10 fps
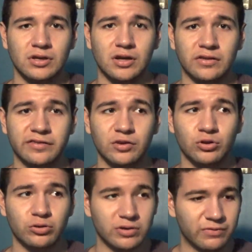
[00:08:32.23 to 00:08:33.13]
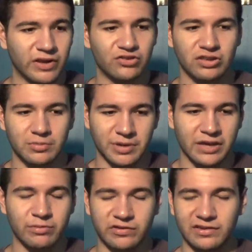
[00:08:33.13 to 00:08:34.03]
until you'd eventually be
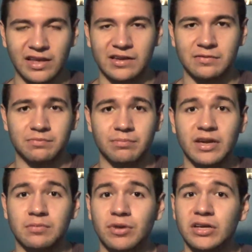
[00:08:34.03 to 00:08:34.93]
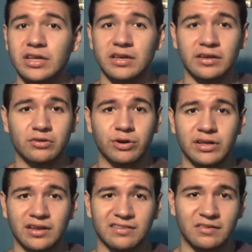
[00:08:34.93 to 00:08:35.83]
able to like make money and
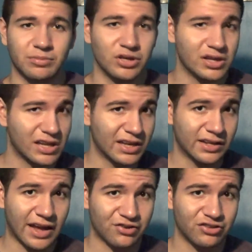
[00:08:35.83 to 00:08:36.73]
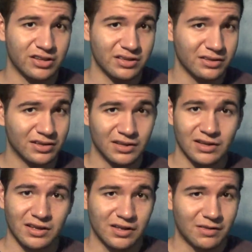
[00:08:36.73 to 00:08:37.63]
create like stability and actually
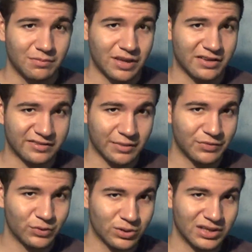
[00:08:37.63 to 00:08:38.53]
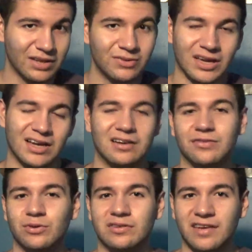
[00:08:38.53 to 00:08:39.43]
make some sort of living out of this
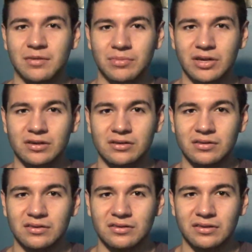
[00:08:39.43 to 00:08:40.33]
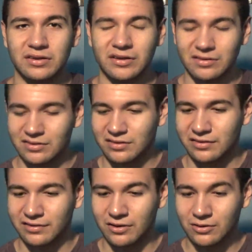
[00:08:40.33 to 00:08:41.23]
for the time being, you know?
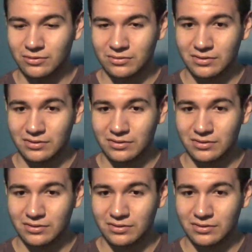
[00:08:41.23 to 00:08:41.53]
So